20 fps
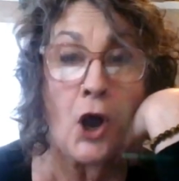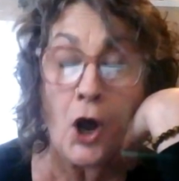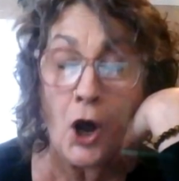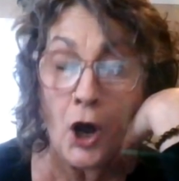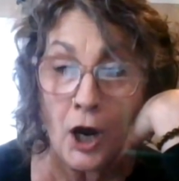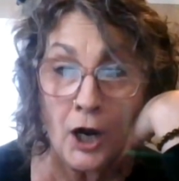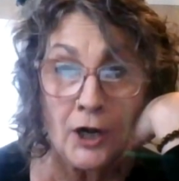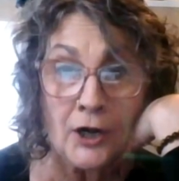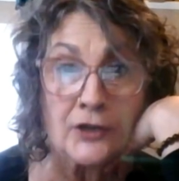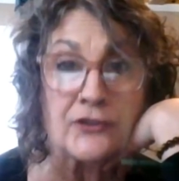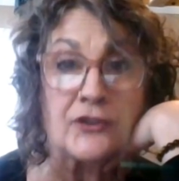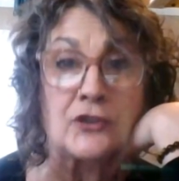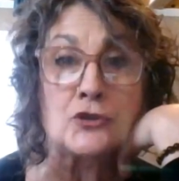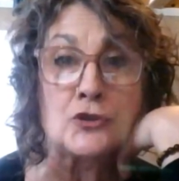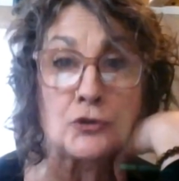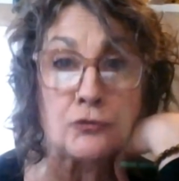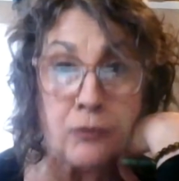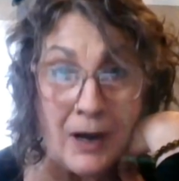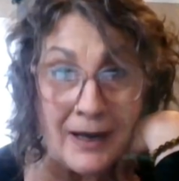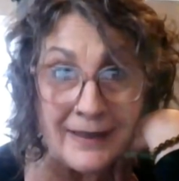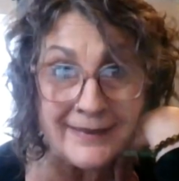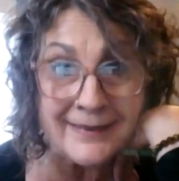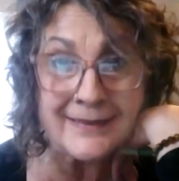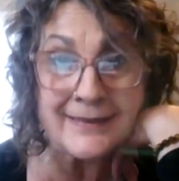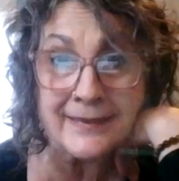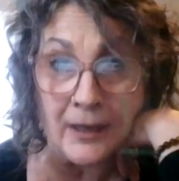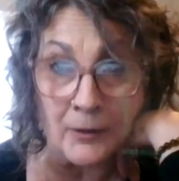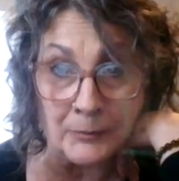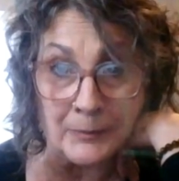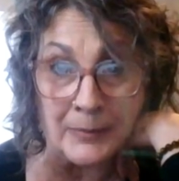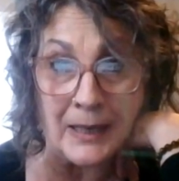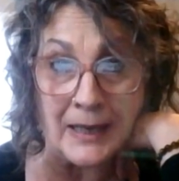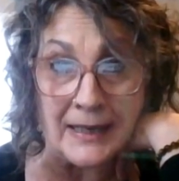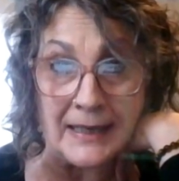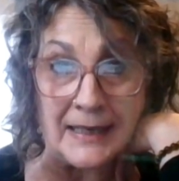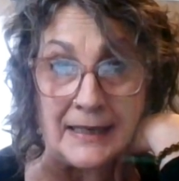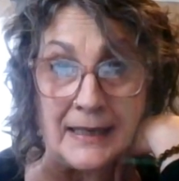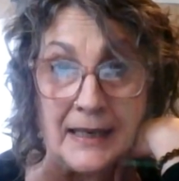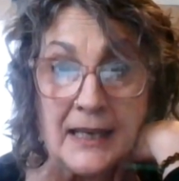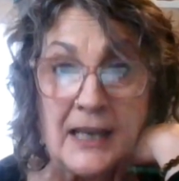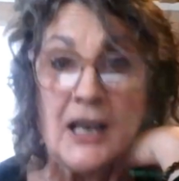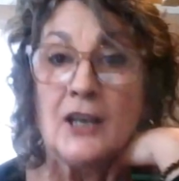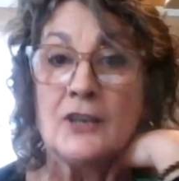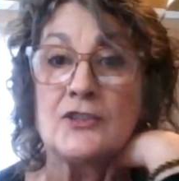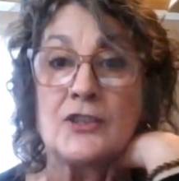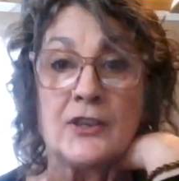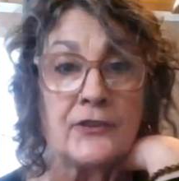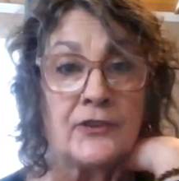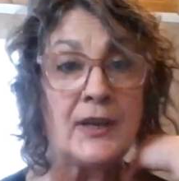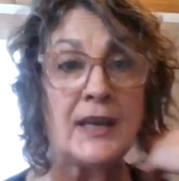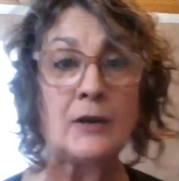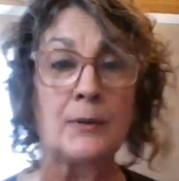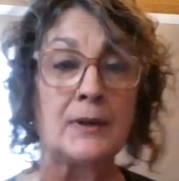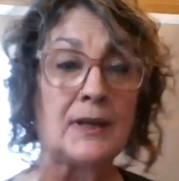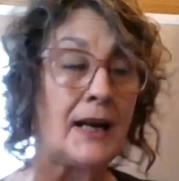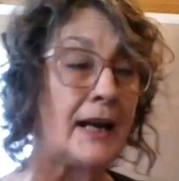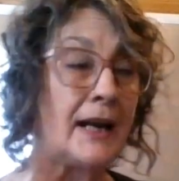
hard to trust somebody. Just like when